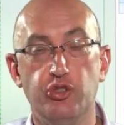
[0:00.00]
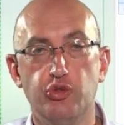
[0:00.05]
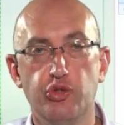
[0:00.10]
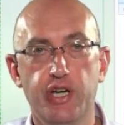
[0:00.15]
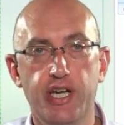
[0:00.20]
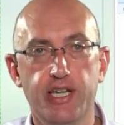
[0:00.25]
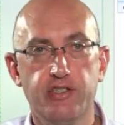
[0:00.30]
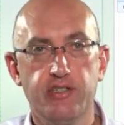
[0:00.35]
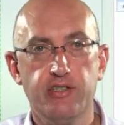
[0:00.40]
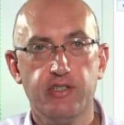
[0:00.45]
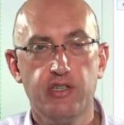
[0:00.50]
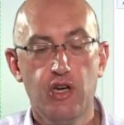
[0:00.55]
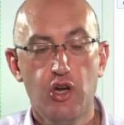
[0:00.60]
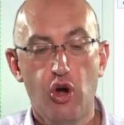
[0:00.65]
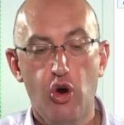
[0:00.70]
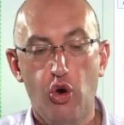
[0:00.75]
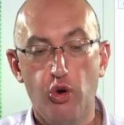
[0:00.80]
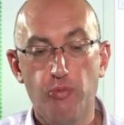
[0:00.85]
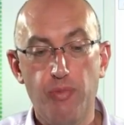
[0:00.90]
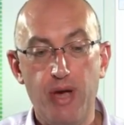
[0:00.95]
threats
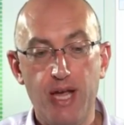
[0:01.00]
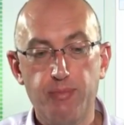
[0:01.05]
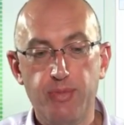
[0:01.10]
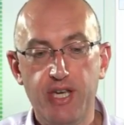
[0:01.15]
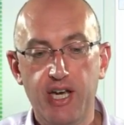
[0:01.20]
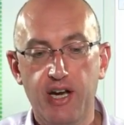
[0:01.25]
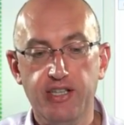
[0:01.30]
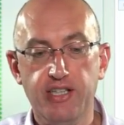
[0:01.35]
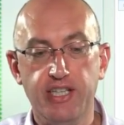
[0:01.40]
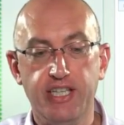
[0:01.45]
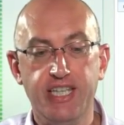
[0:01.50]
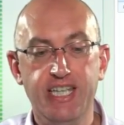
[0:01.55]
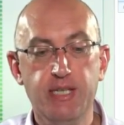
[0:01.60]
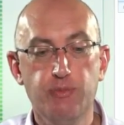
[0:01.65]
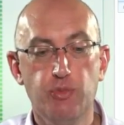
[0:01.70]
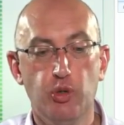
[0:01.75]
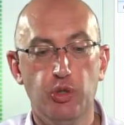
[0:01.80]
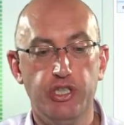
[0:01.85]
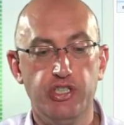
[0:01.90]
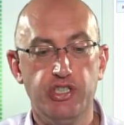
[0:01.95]
or
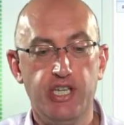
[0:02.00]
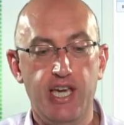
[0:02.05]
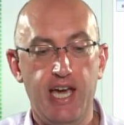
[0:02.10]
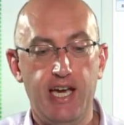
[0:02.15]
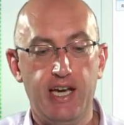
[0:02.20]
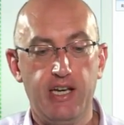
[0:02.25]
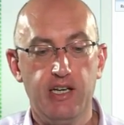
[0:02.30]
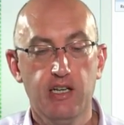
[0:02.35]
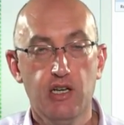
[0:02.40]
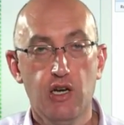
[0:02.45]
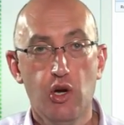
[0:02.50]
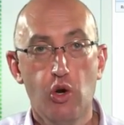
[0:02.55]
man-behind-a-keyboard attack,